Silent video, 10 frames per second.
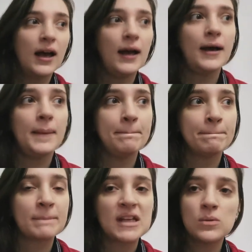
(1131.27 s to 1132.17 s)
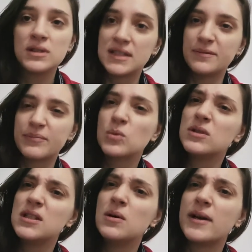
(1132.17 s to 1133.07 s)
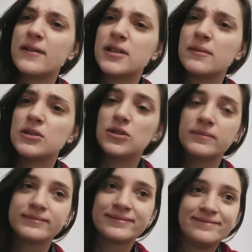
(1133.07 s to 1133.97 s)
We'll see. We'll see what we have time to do.